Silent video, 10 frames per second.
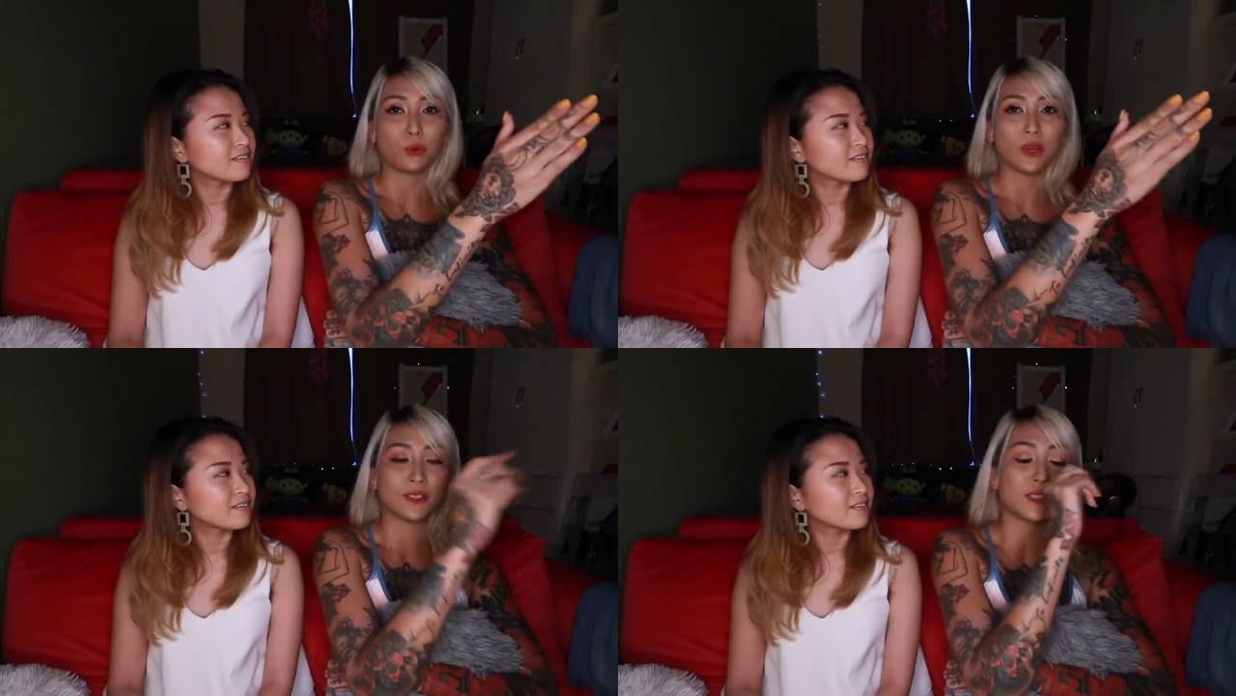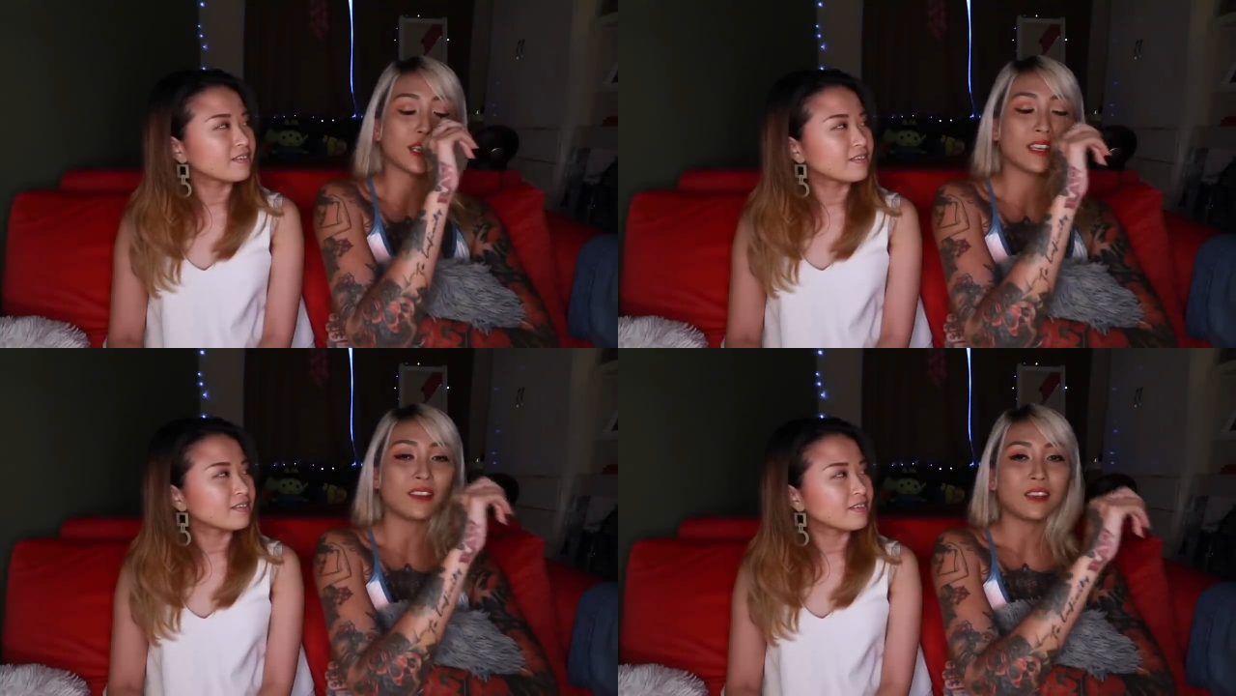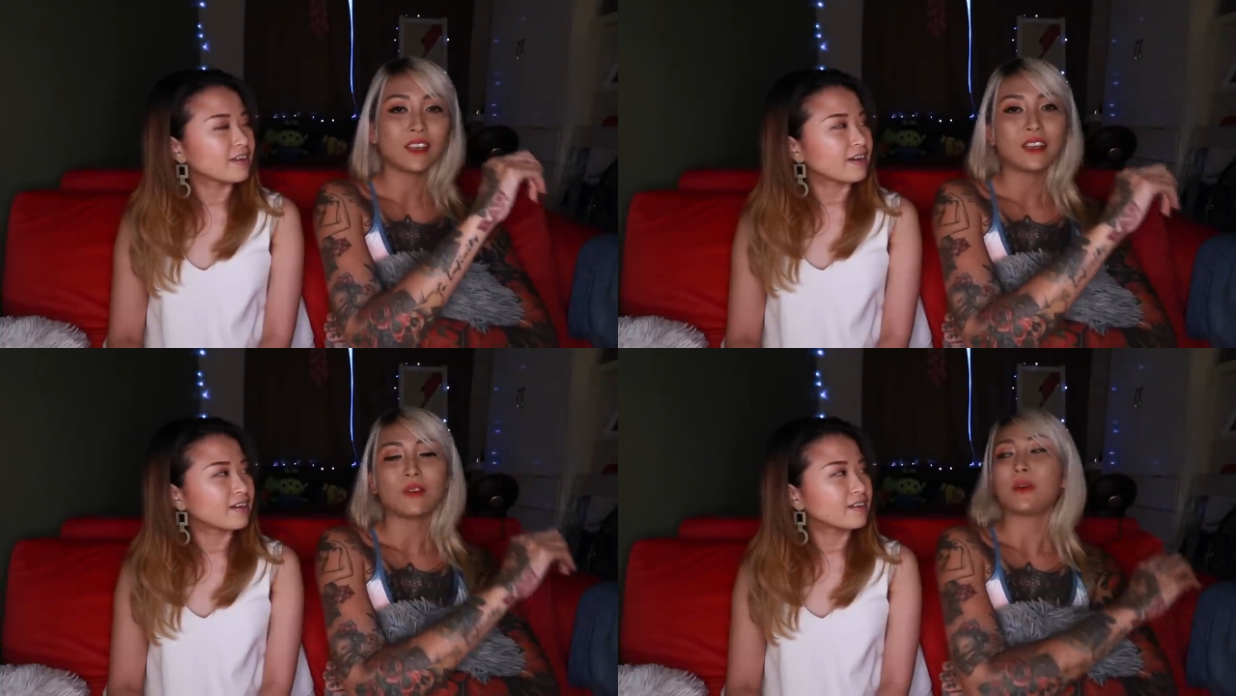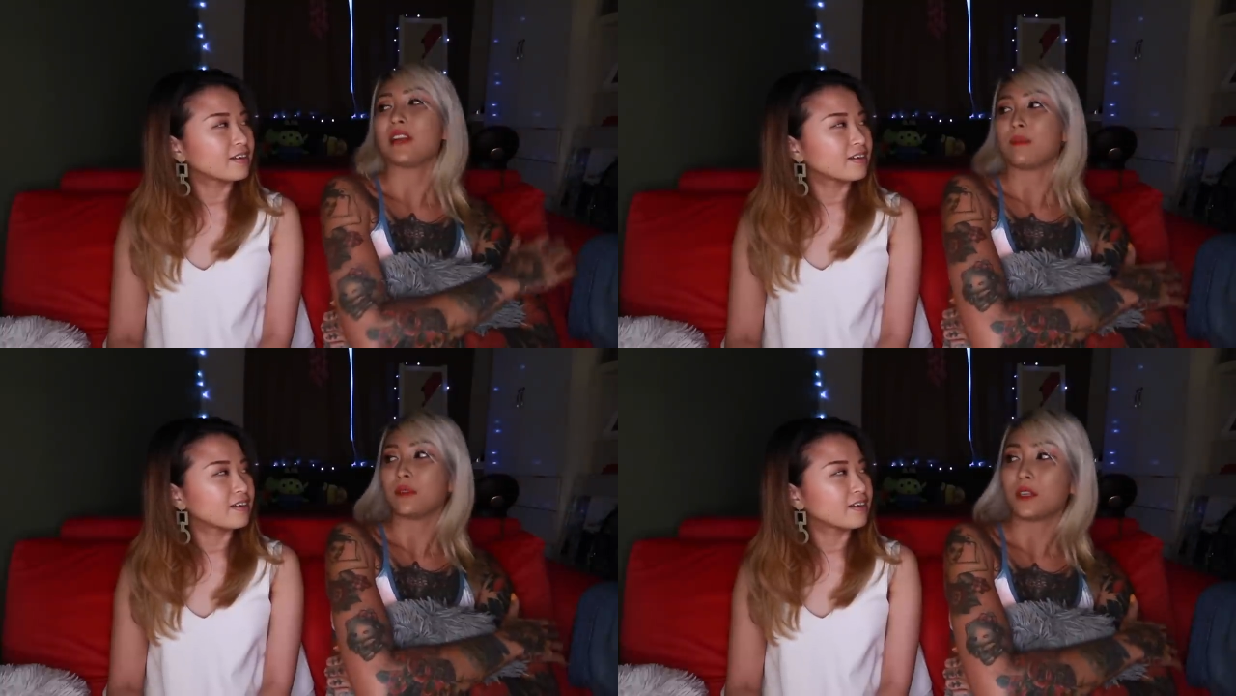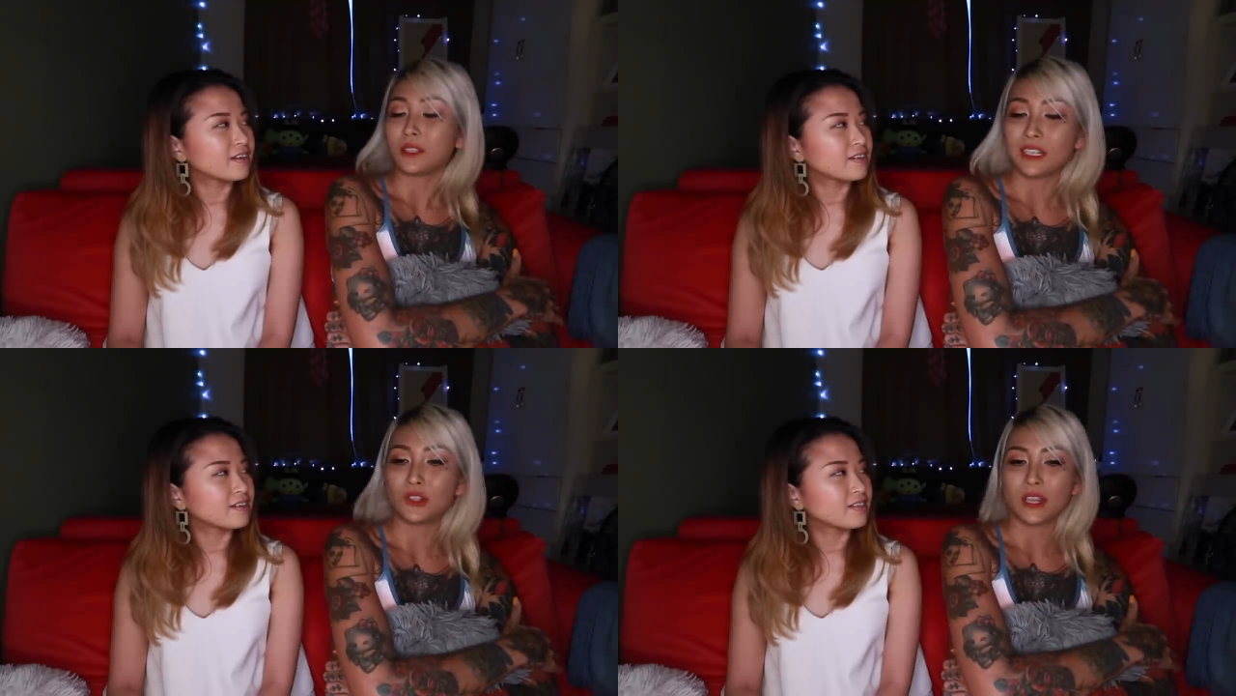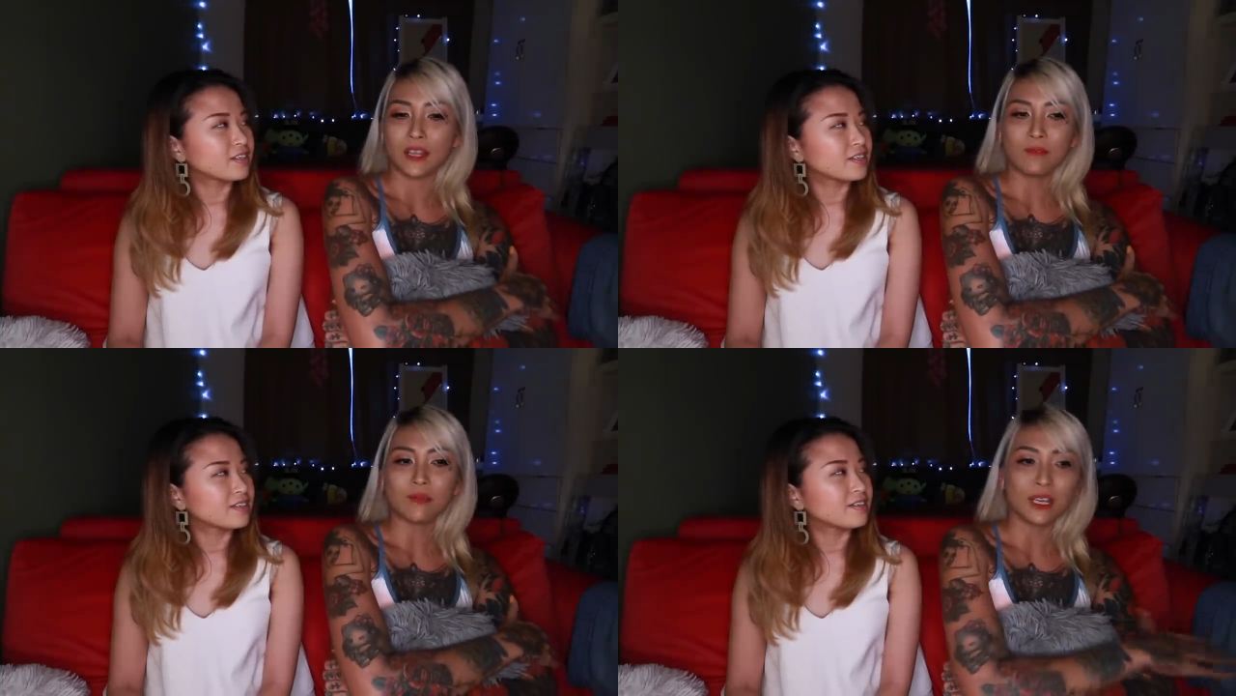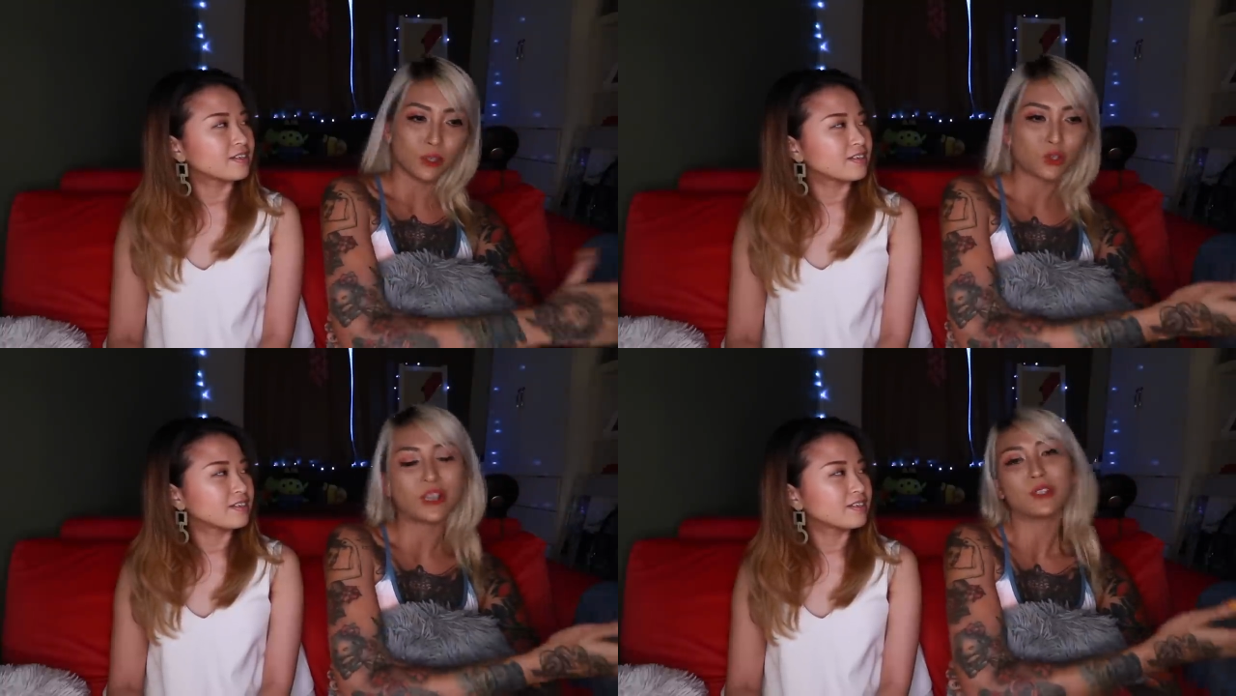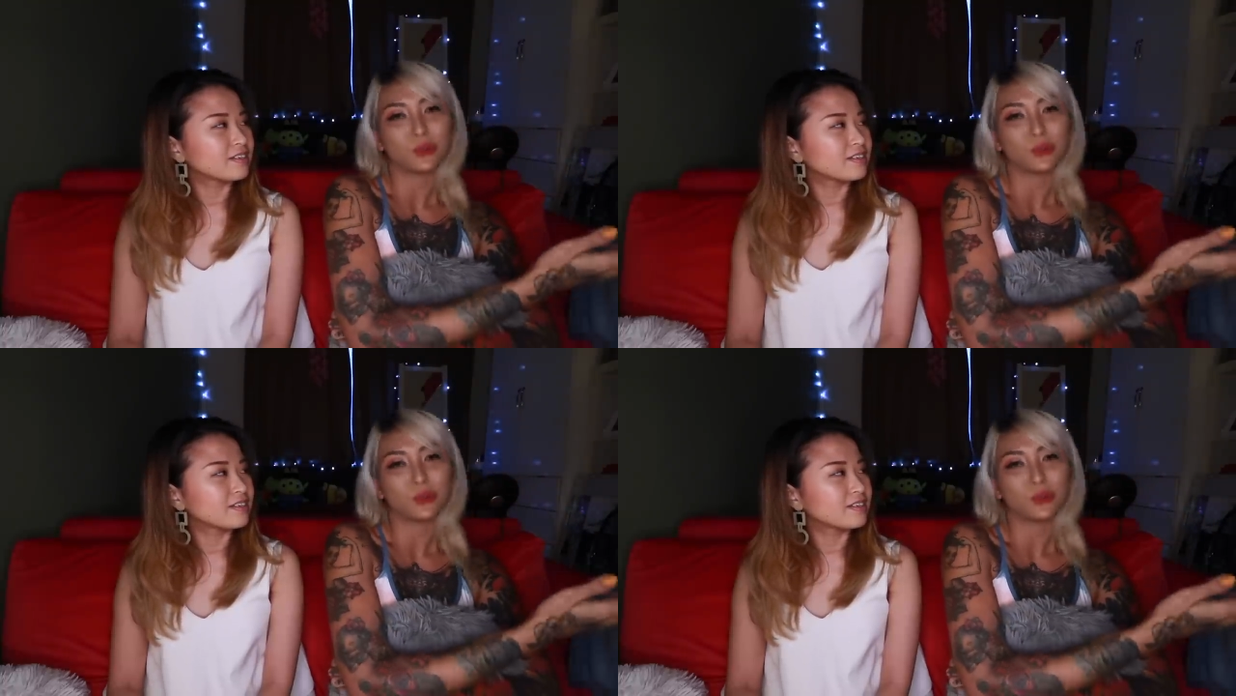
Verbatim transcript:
Speaker 1: Wednesday, yeah. when I'm not DJing, mm. I'll try